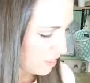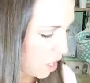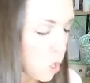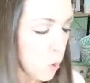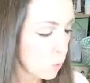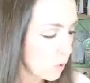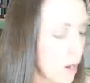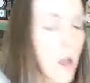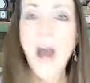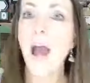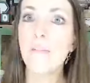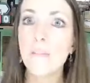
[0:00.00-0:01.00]
Oh,
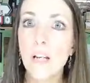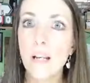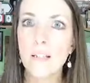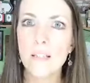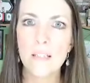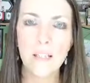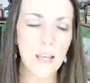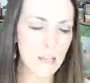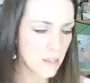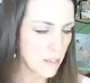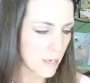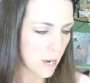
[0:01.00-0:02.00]
I forgot to
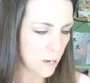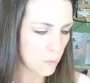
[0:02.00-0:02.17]
say that